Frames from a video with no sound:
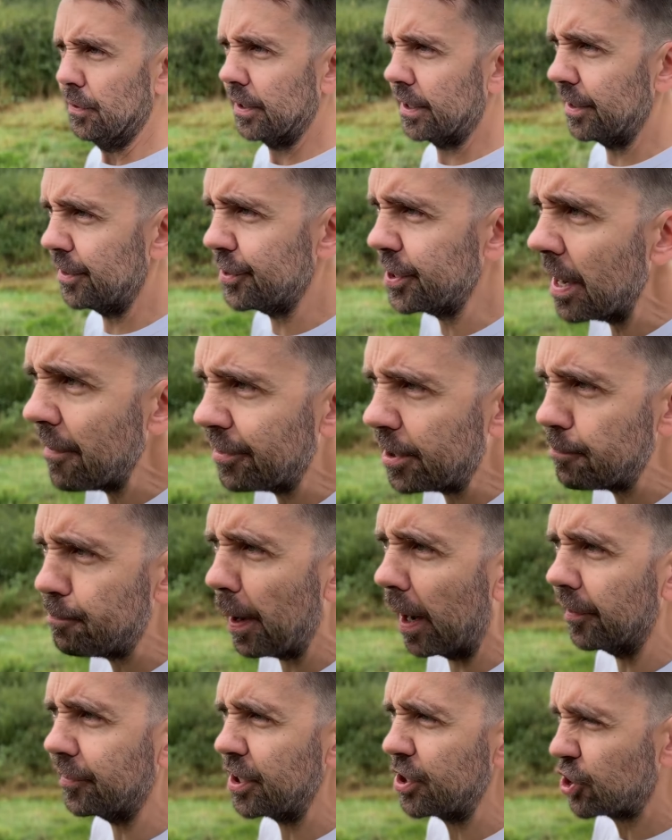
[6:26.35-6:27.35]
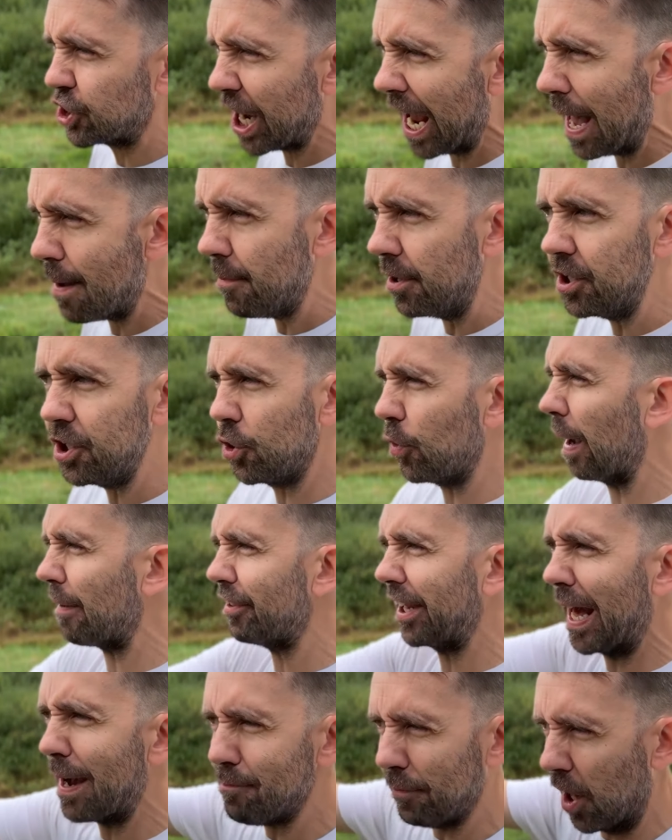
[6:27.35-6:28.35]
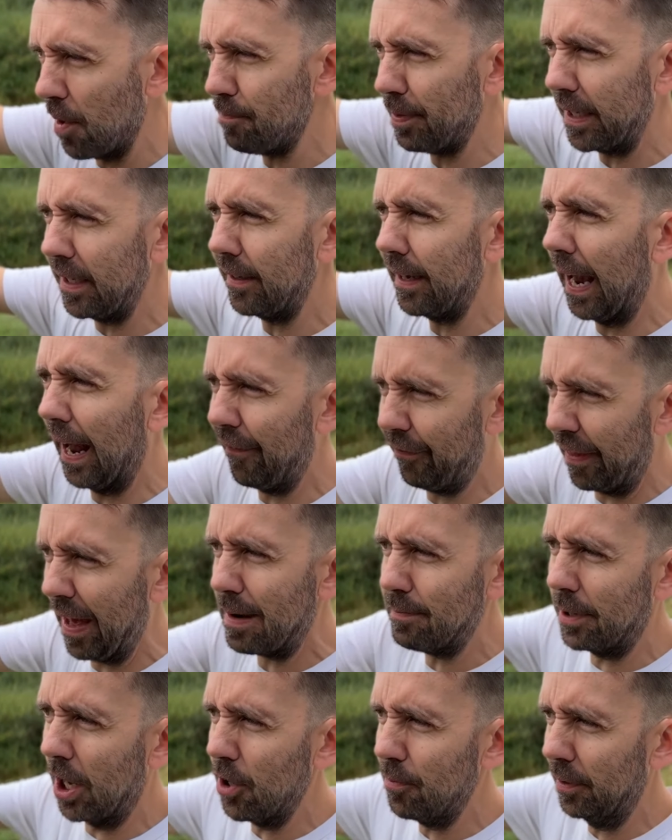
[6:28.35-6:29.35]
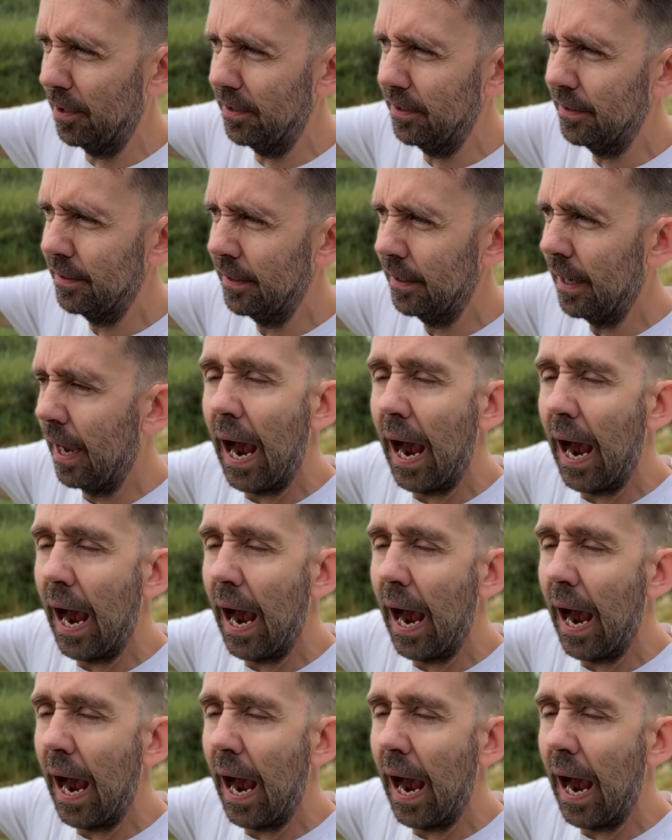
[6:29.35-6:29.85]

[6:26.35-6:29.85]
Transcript: the Conservative Party chairman, whoever that might be at that moment.